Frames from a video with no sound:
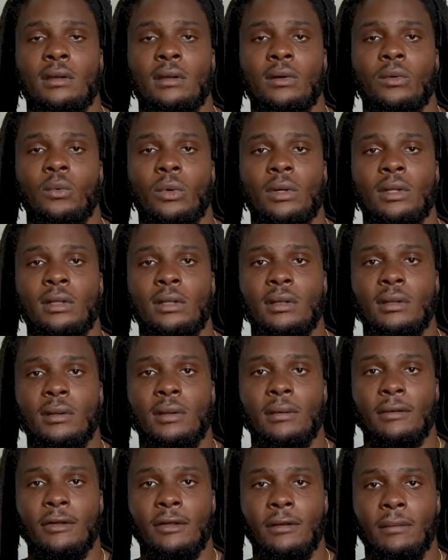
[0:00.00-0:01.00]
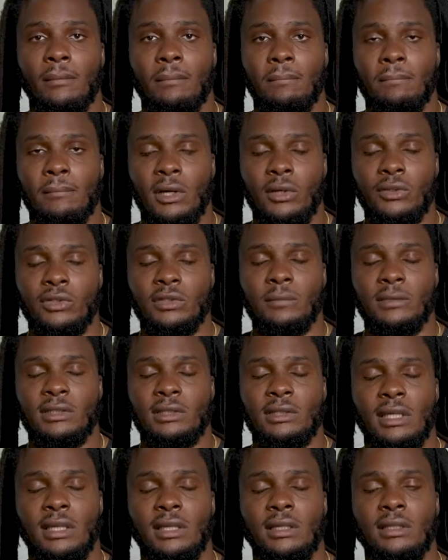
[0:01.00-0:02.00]
One of the most
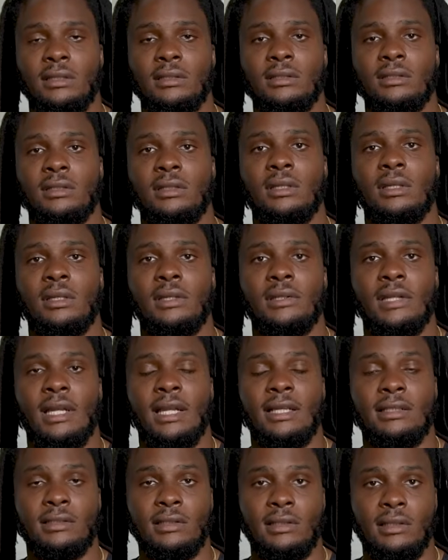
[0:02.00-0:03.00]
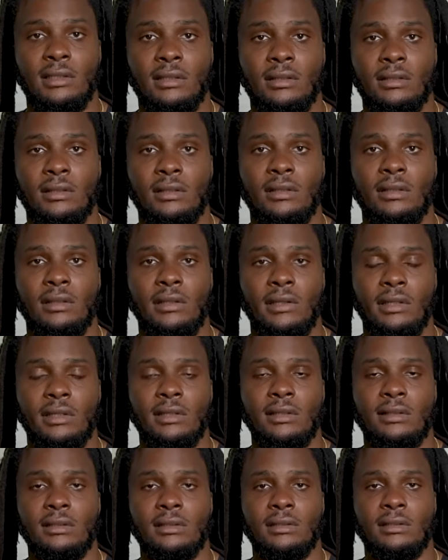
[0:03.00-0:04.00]
mistakes that I see
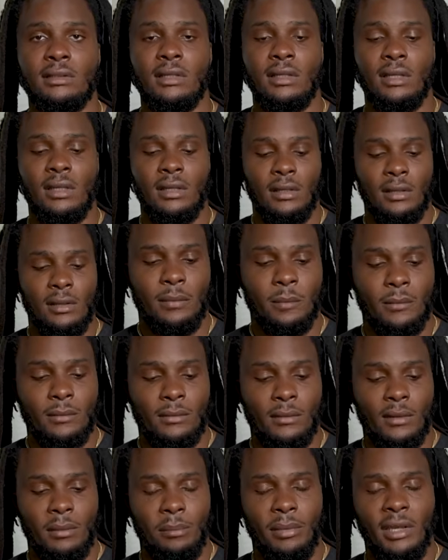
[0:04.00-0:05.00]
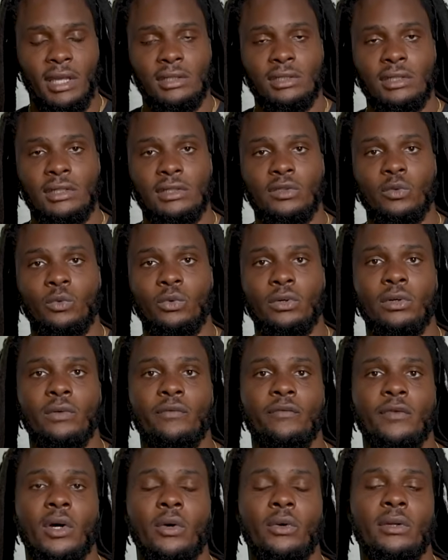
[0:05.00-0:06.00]
is patients will
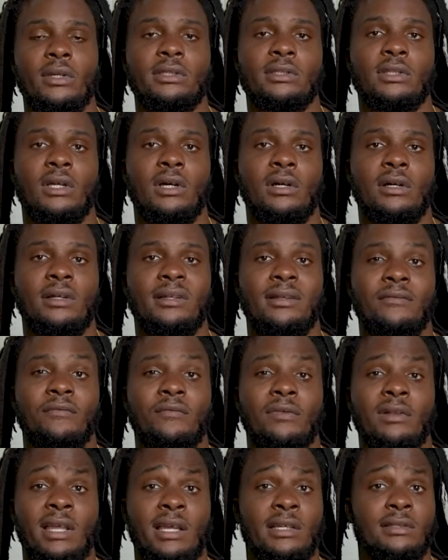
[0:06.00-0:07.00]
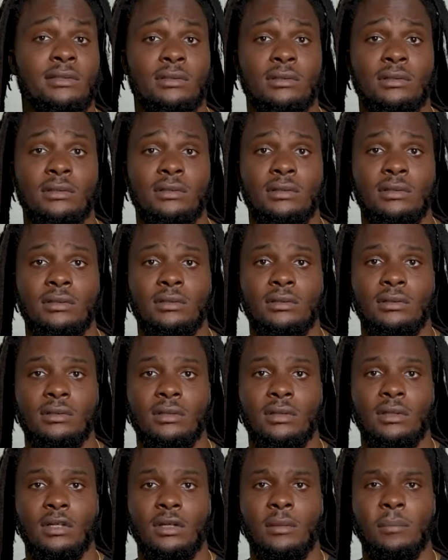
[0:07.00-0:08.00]
focus on flexors
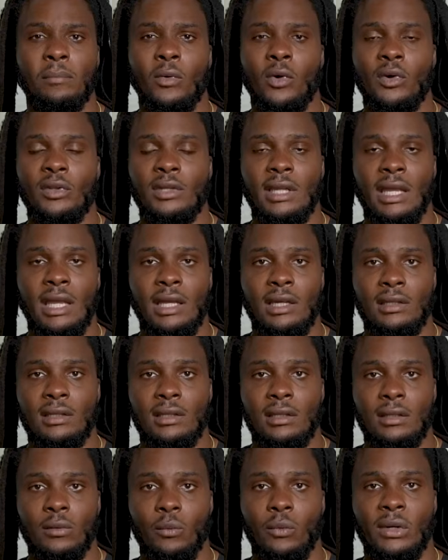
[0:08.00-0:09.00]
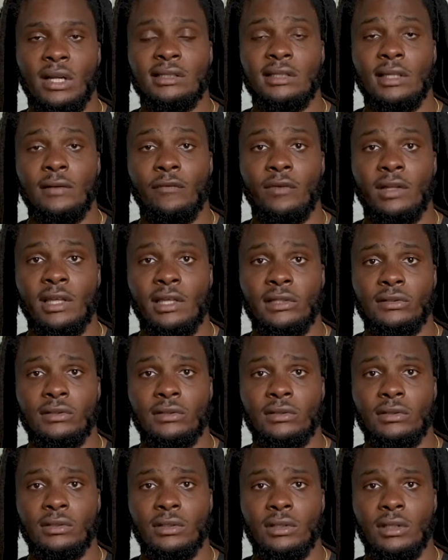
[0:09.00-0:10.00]
more than anything. When I say
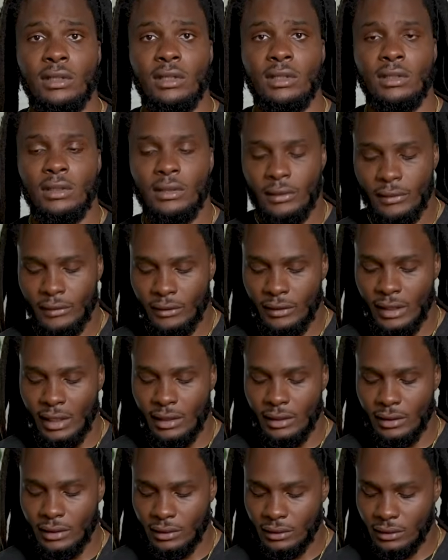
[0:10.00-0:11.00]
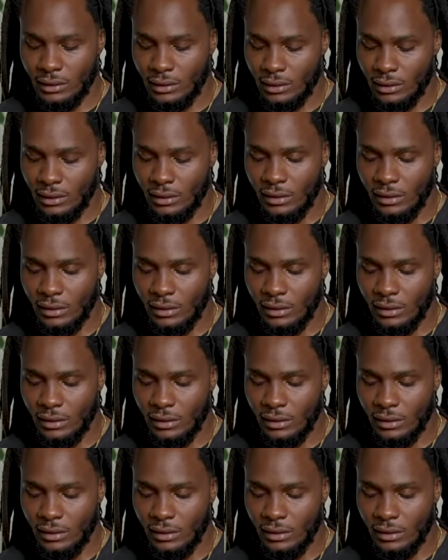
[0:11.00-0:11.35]
flexors, that is